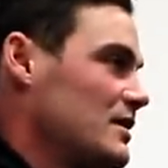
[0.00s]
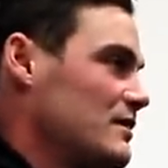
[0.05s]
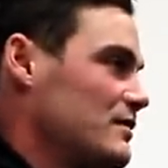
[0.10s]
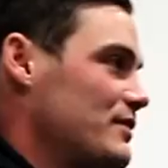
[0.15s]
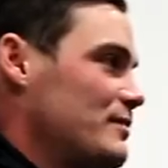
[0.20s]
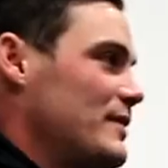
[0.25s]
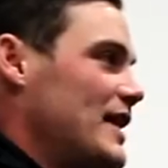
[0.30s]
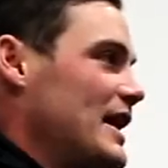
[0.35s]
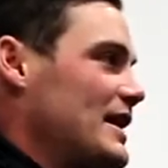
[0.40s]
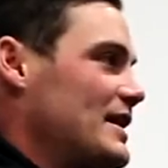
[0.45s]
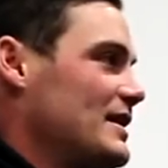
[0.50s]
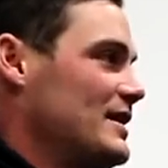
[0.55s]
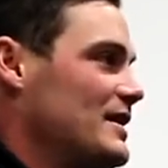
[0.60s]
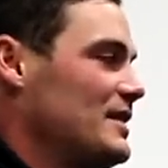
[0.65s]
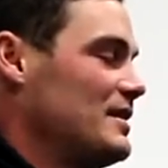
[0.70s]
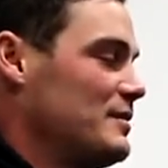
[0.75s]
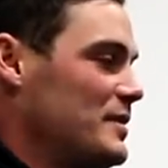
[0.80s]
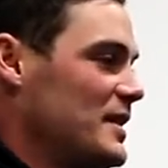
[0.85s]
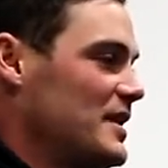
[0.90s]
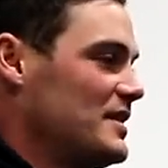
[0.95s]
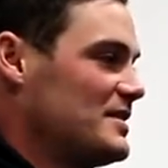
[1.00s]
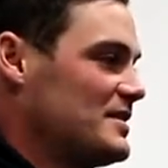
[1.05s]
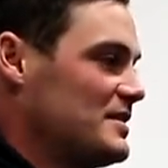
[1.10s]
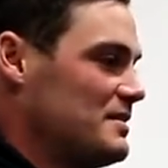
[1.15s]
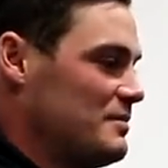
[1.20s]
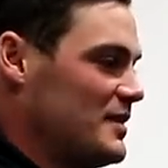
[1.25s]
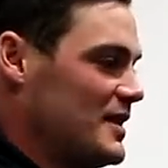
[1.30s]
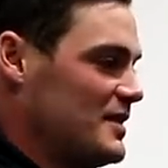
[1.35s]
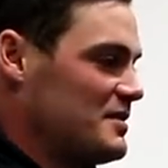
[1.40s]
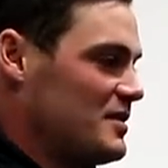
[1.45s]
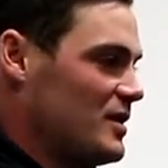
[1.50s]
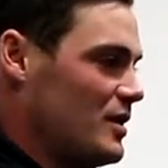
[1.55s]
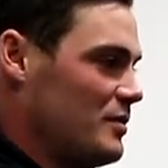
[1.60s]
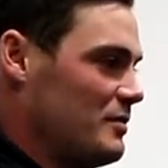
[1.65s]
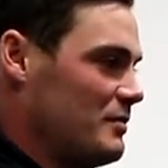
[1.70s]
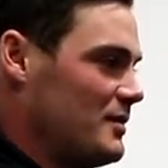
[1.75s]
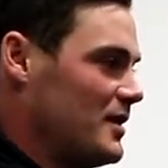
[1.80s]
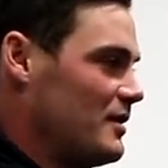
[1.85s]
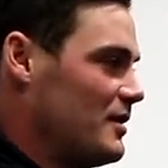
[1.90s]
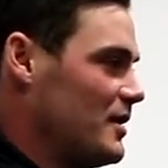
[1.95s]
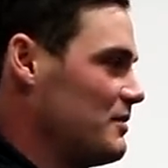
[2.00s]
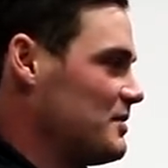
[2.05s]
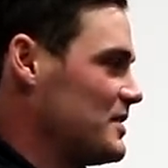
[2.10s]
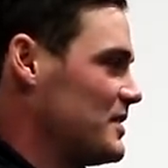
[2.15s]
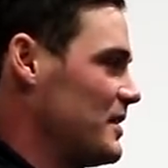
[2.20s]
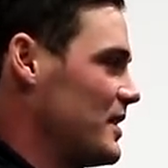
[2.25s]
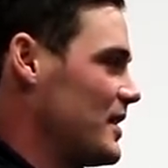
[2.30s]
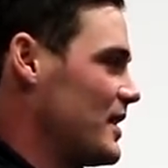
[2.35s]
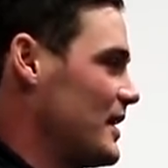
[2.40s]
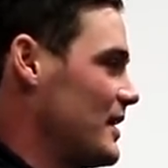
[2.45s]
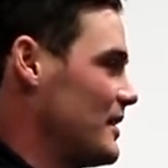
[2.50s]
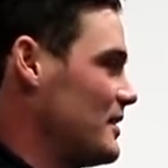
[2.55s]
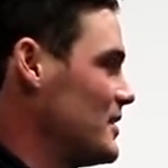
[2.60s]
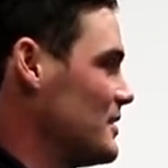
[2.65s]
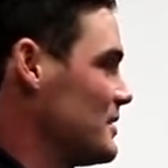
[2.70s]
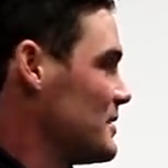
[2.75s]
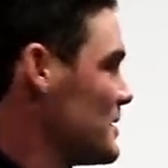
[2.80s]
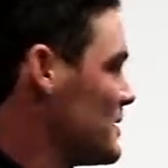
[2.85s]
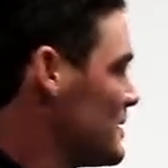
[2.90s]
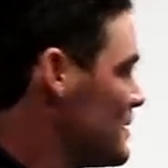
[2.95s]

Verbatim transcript: for making it the best, best time of my life. So thank you.